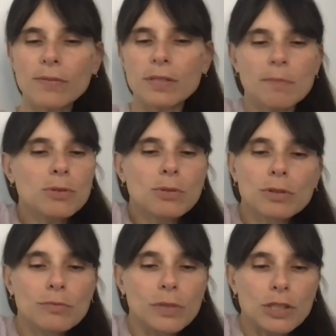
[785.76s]
some sort
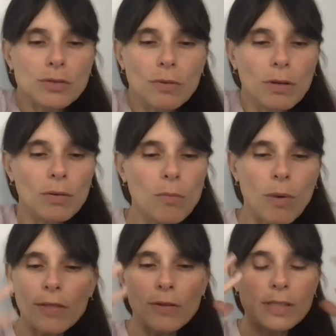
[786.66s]
of ritual,
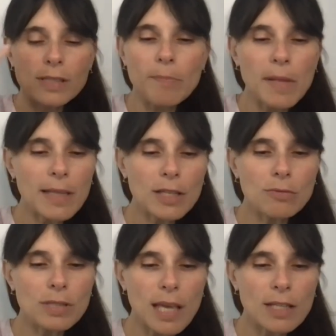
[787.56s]
whether it's something that you
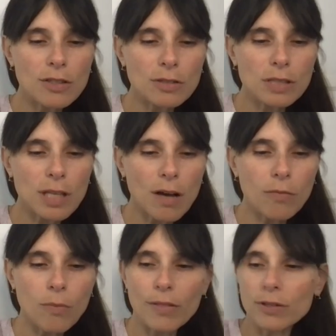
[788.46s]
say to
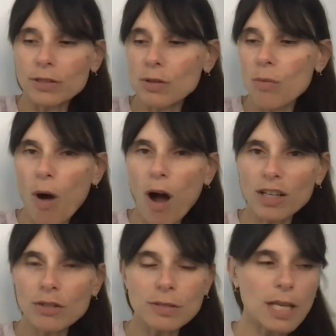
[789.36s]
yourself, whether it's a
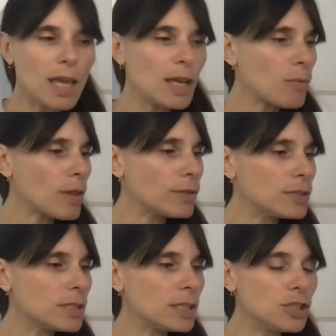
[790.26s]
walk you take, whether
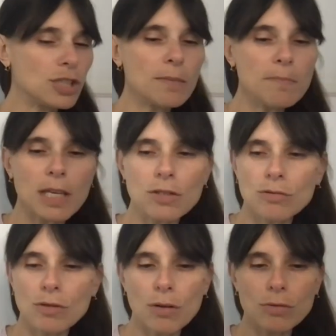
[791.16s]
it's the gym that you
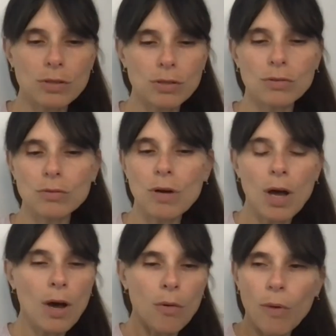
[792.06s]
go to,
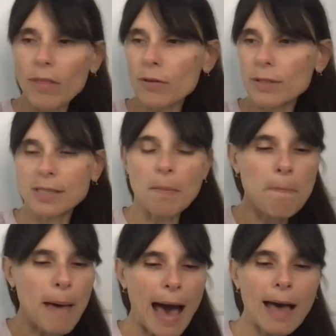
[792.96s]
whether it's the
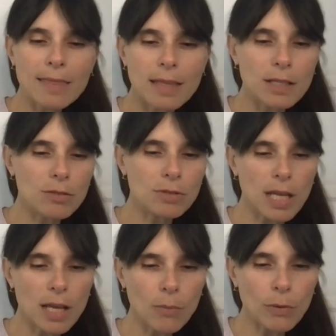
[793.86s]
bath that you
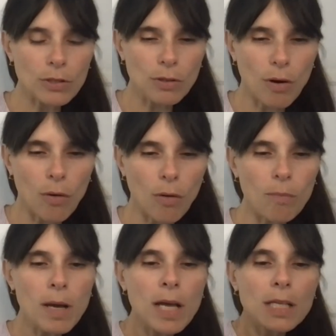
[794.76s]
take when you're
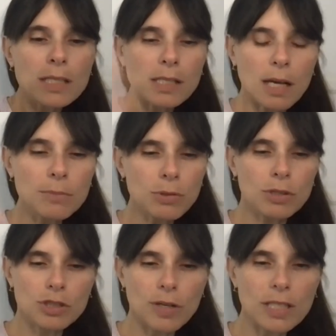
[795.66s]
home, some sort
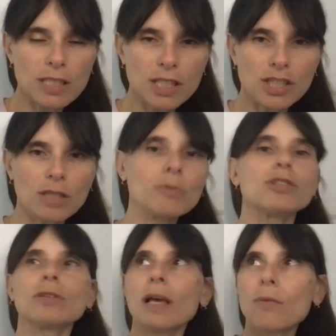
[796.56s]
of transition when
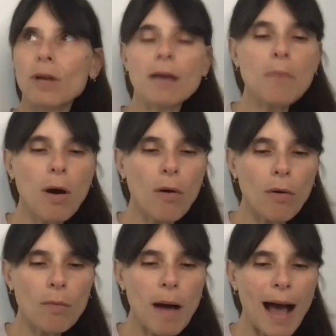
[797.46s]
you're like, when I'm
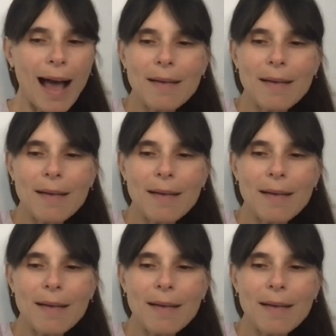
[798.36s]
home,